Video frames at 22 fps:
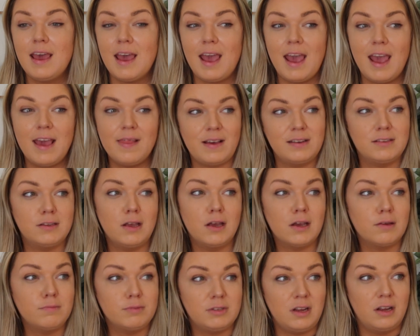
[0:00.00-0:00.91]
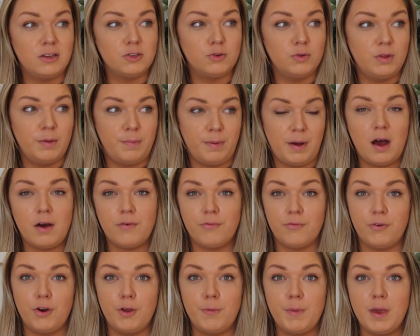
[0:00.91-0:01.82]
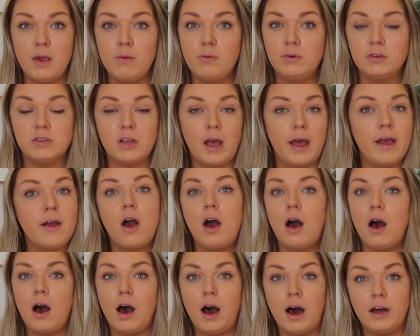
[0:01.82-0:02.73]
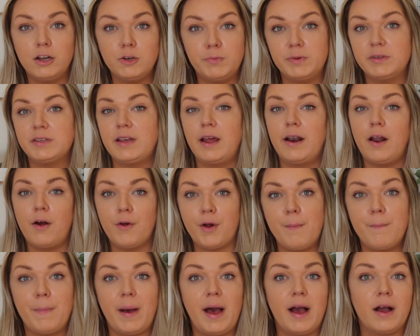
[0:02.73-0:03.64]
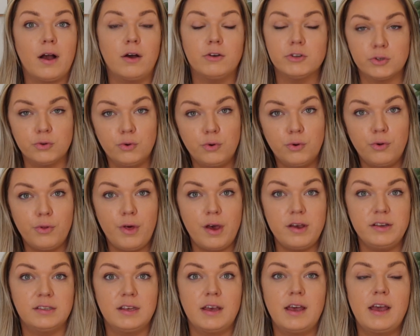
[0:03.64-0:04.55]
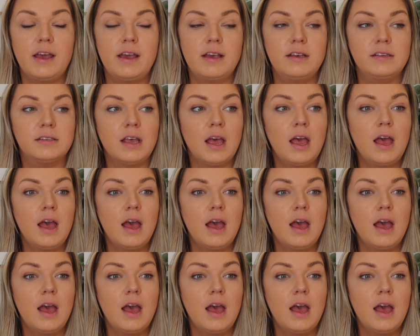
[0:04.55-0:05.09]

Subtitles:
In that circumstance with the bathroom, he was like, 100%, I'll come back, I'll sort all those things.